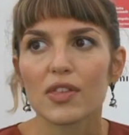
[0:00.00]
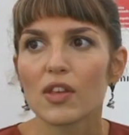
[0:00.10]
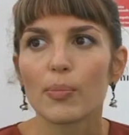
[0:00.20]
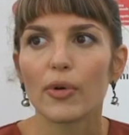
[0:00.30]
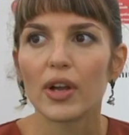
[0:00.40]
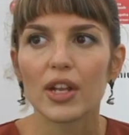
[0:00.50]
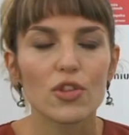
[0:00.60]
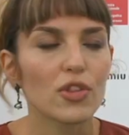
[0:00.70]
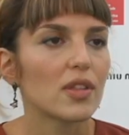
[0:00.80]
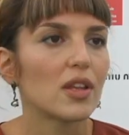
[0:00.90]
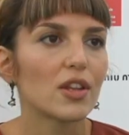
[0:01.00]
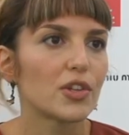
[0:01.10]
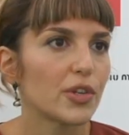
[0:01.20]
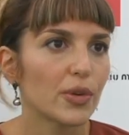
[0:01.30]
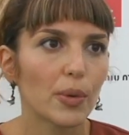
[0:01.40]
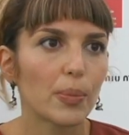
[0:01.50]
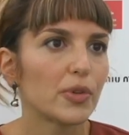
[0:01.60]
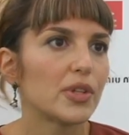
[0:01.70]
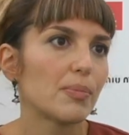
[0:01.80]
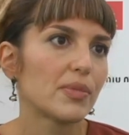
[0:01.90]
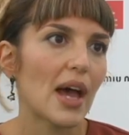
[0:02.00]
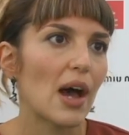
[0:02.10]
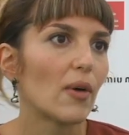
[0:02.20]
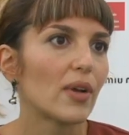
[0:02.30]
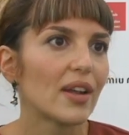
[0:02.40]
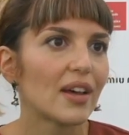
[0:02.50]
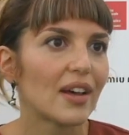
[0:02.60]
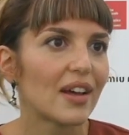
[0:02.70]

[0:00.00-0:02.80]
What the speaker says: some point I just needed to put them down,